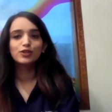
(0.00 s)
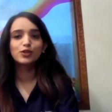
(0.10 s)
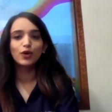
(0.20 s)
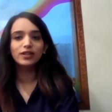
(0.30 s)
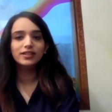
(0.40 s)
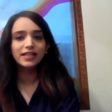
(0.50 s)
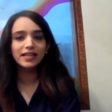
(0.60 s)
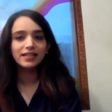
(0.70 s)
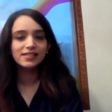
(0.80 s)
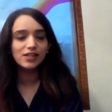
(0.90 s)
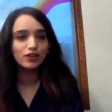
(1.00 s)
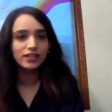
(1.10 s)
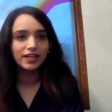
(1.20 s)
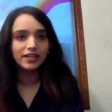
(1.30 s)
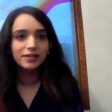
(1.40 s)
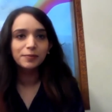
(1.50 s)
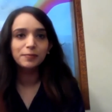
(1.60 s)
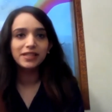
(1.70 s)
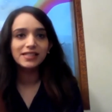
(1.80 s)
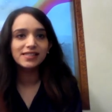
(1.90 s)
To all the attendees out there,
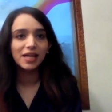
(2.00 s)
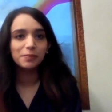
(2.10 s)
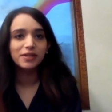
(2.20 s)
please type